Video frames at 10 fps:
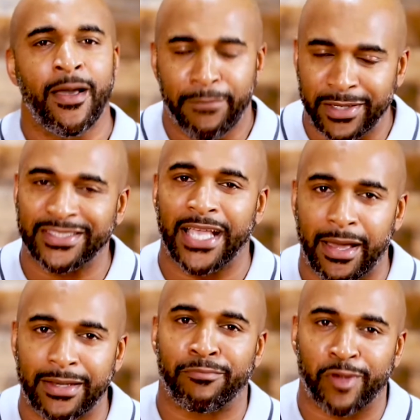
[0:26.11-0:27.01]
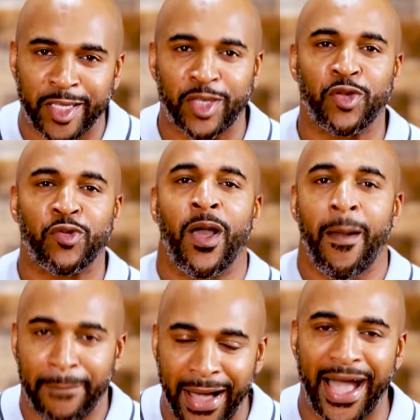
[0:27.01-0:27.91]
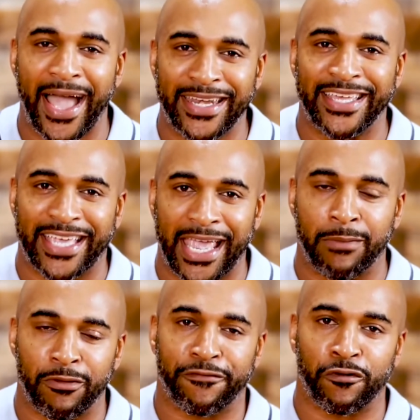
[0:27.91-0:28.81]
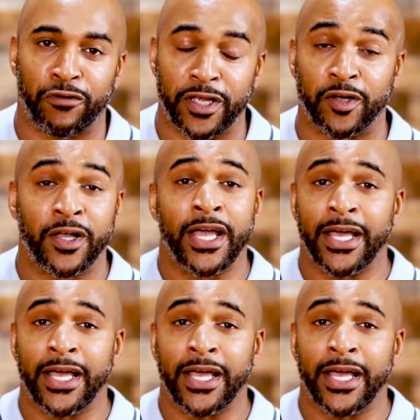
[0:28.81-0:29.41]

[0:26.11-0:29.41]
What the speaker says: but it's time to bring you behind the camera for real.